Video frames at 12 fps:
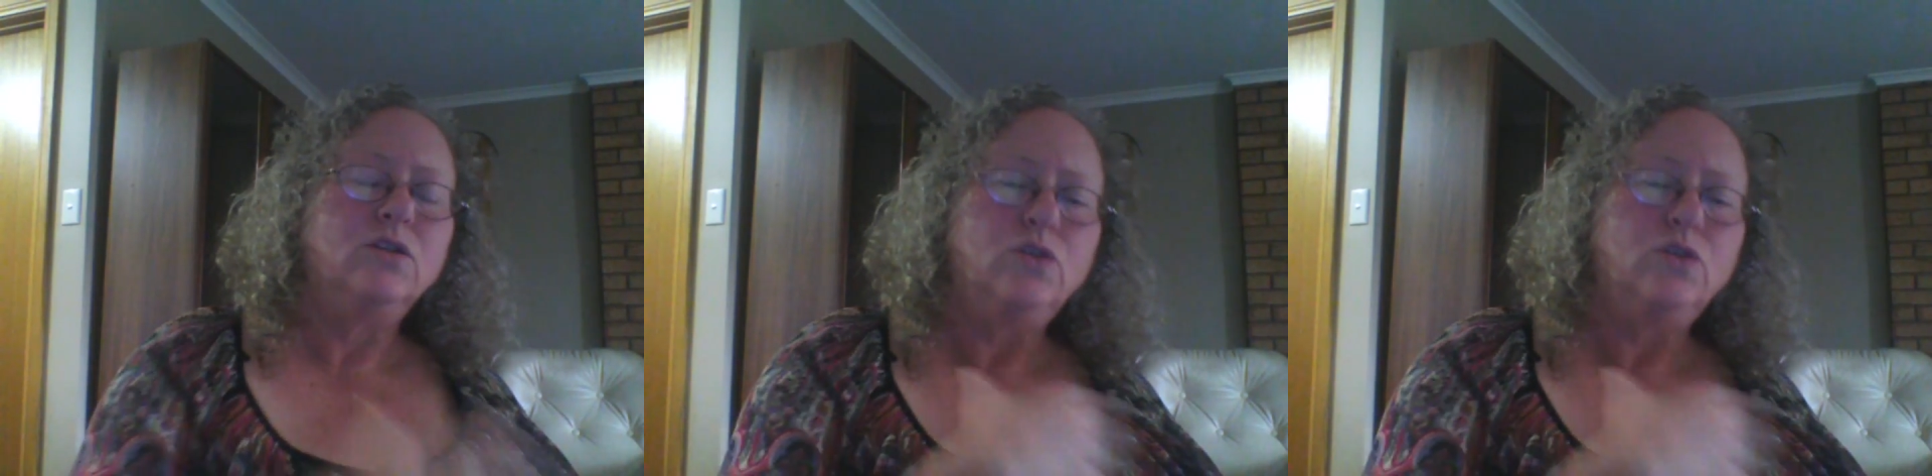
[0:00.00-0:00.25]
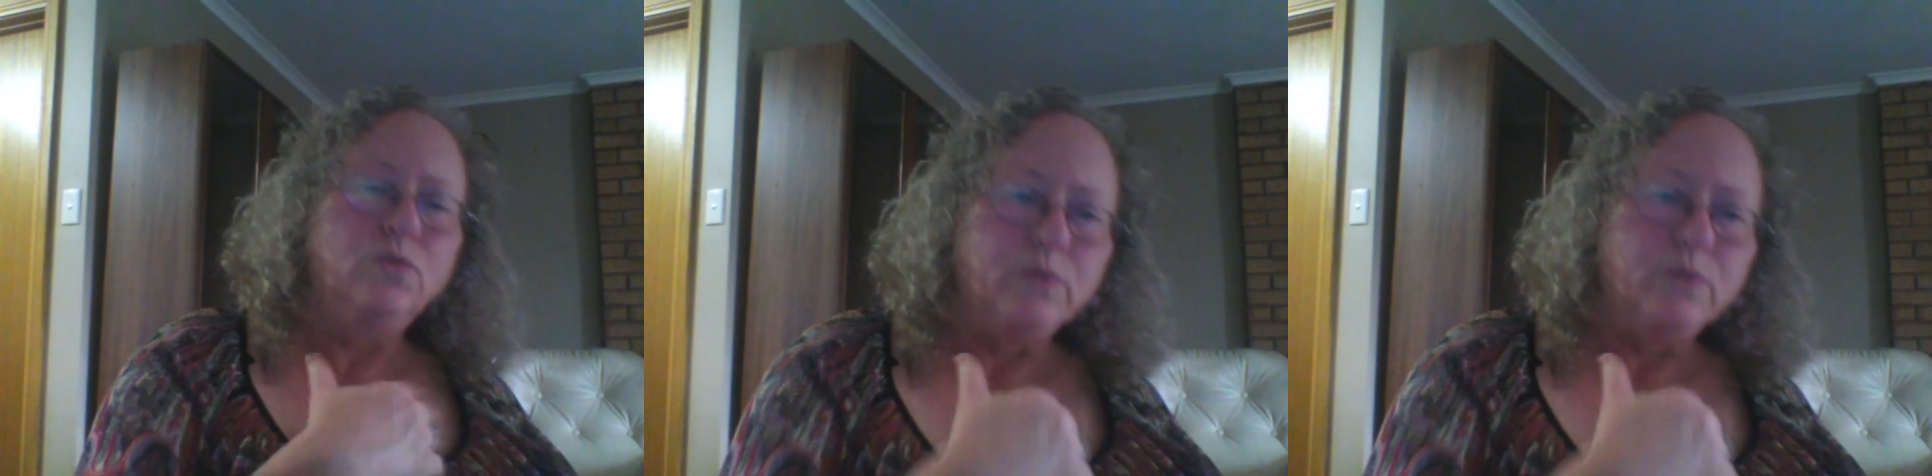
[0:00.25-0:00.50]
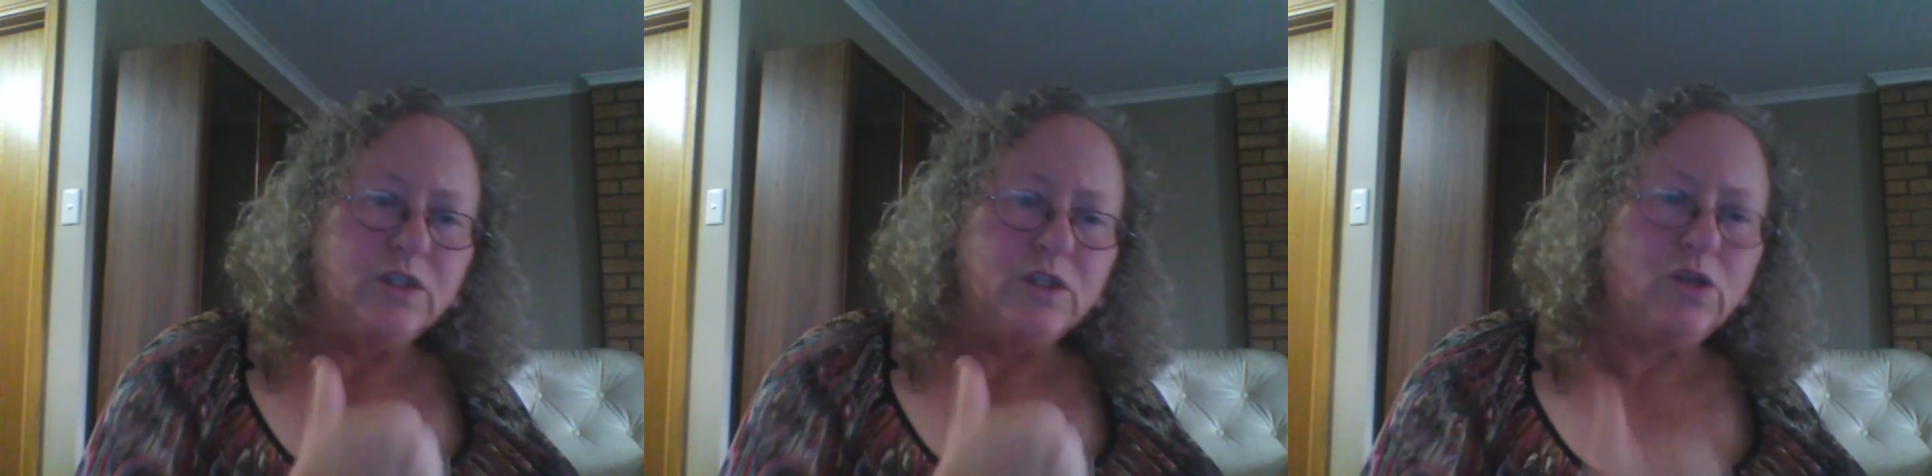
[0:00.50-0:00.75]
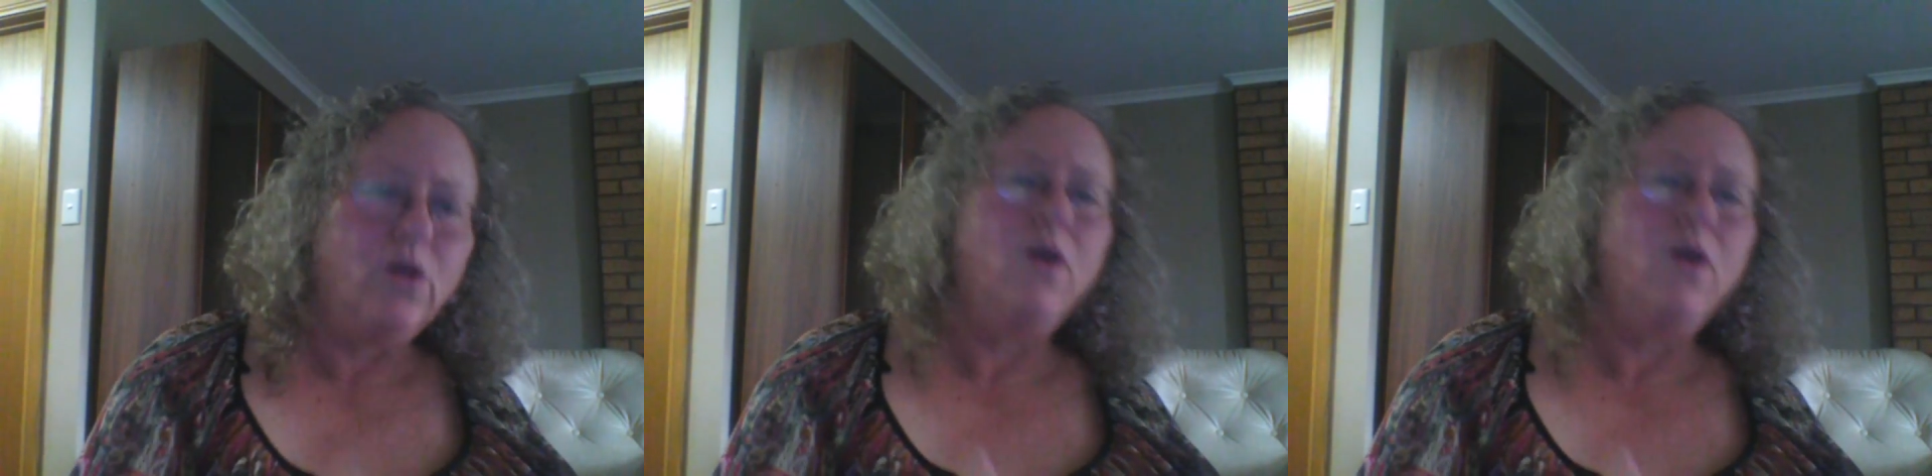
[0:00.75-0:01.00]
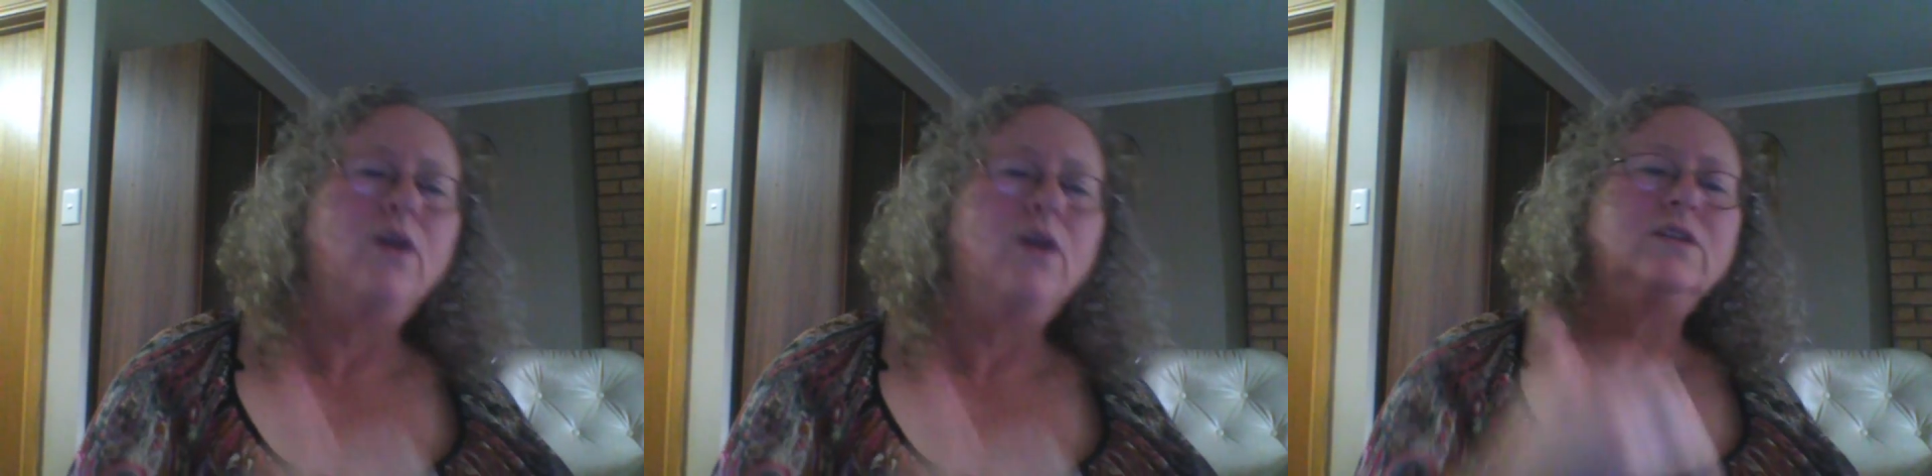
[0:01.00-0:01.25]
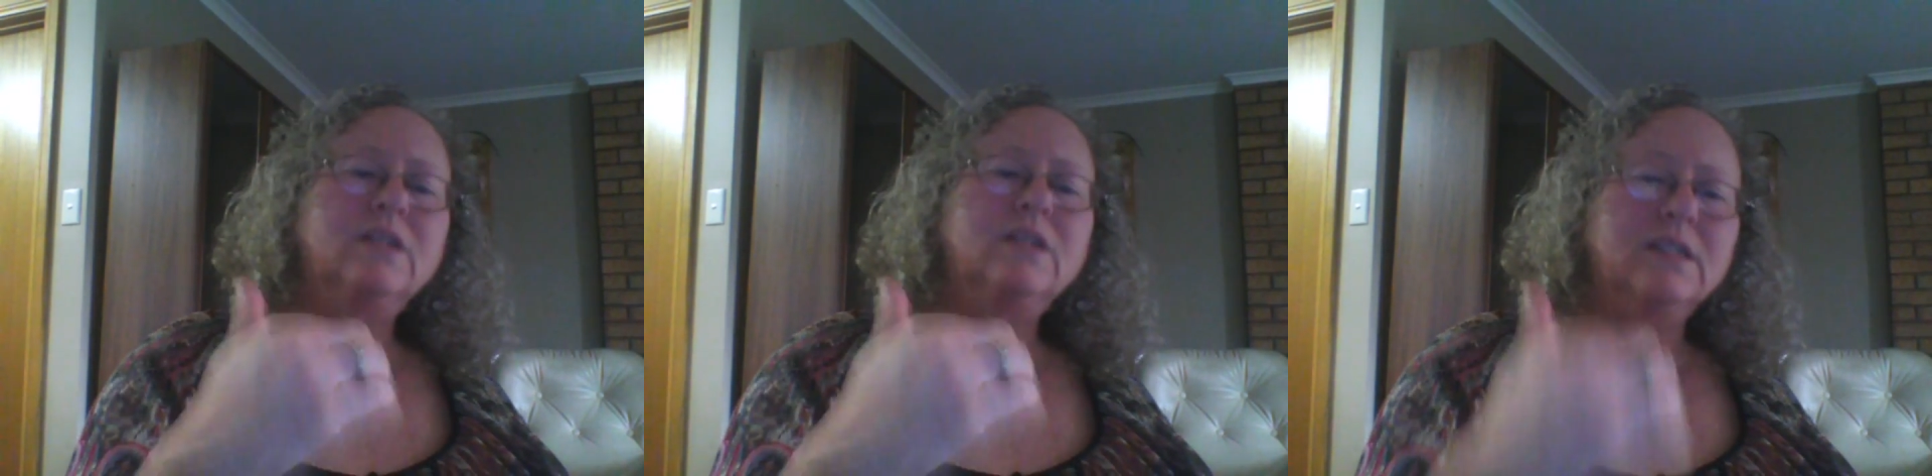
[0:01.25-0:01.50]
to
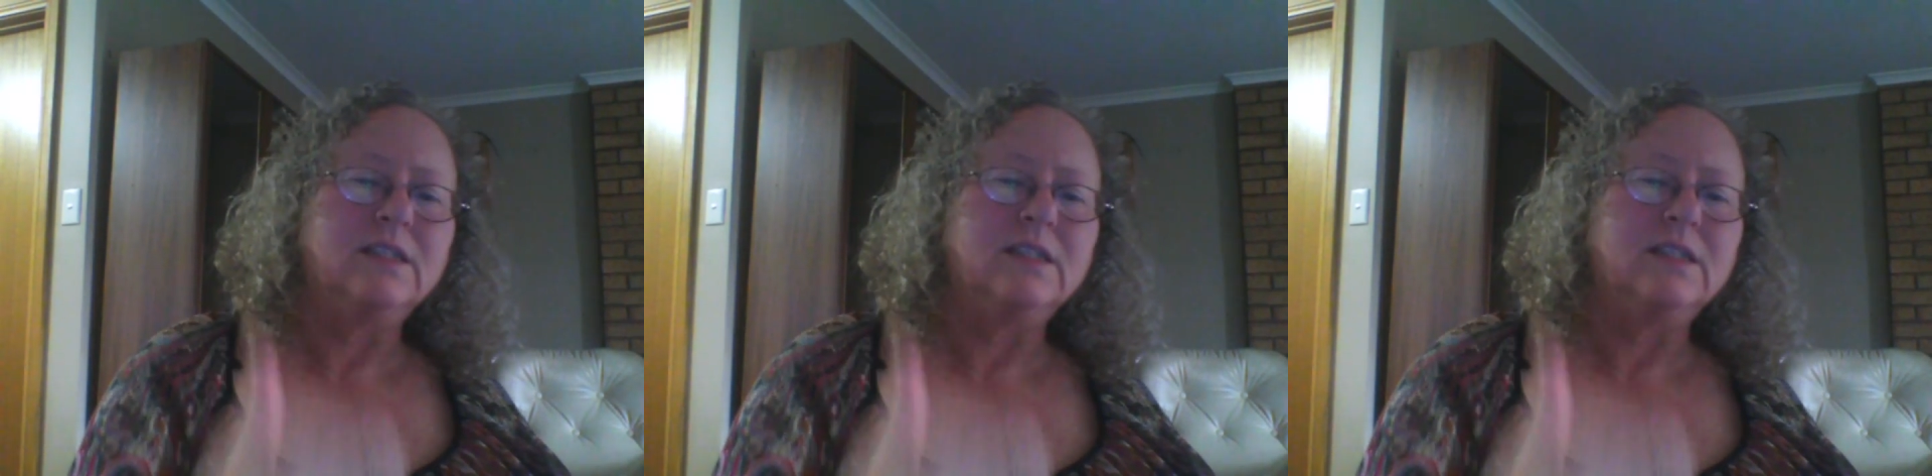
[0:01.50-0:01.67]
return to the